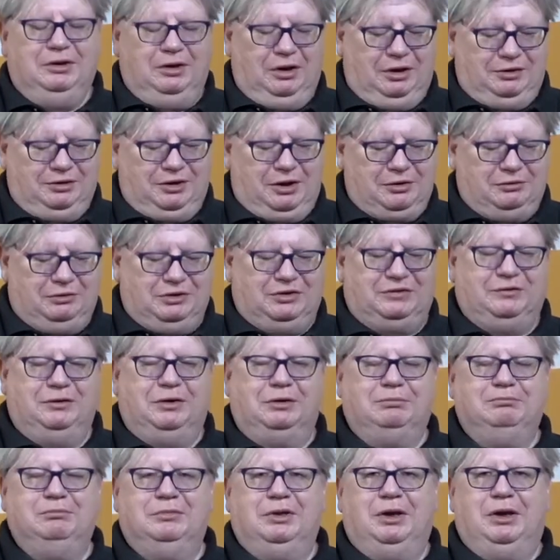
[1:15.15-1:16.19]
another is
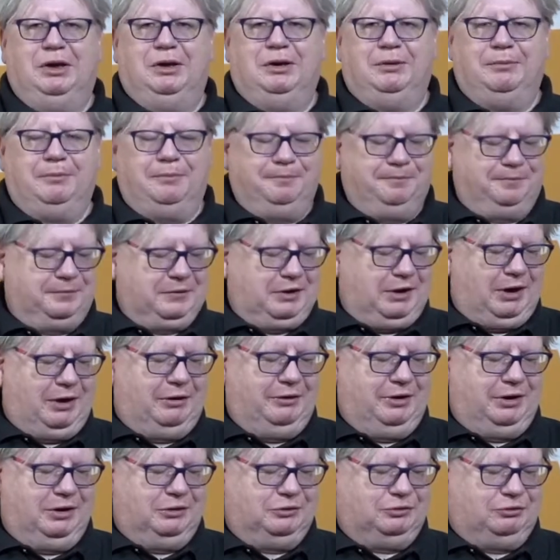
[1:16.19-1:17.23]
for
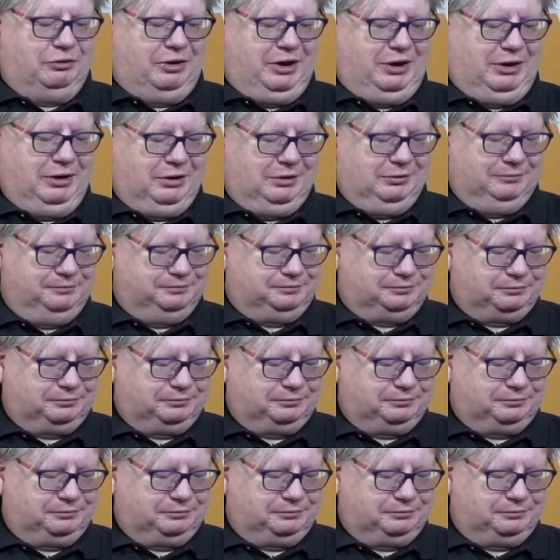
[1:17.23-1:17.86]
carrying a drink.